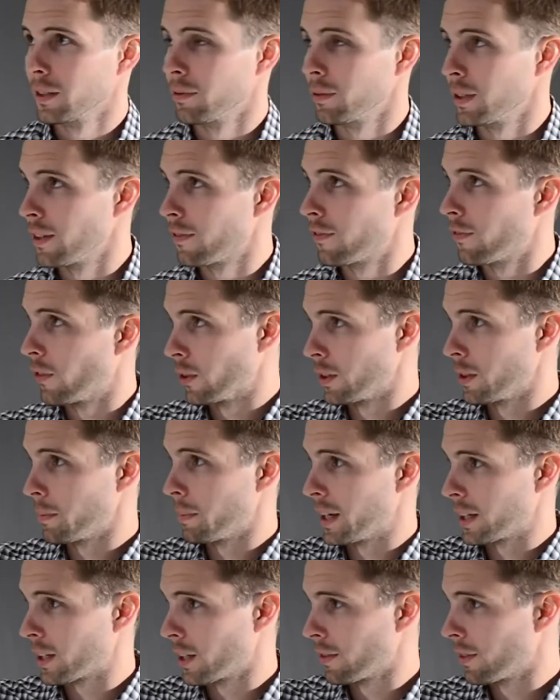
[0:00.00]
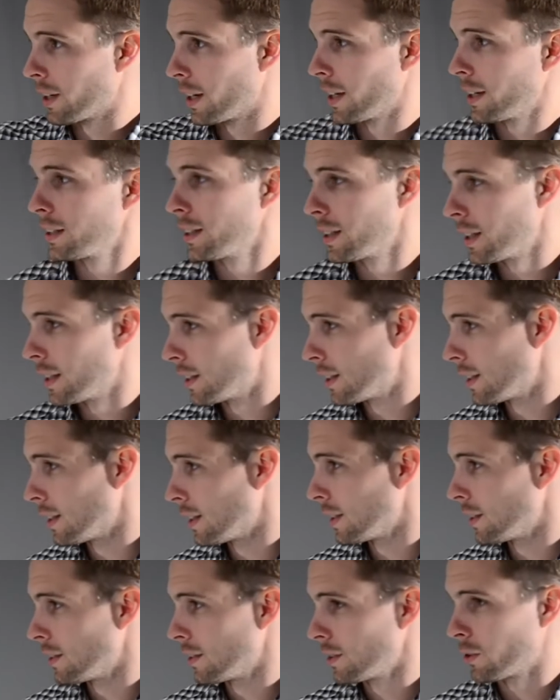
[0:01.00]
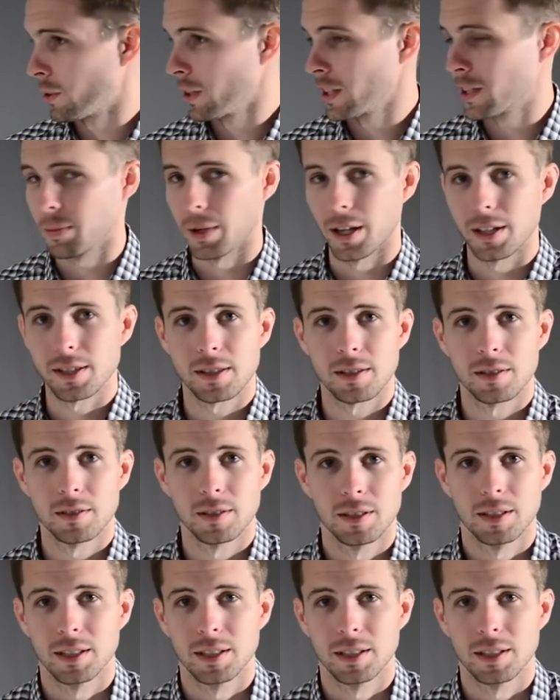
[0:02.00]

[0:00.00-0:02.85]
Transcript: We have 4 in the bank overhead and then grid spots,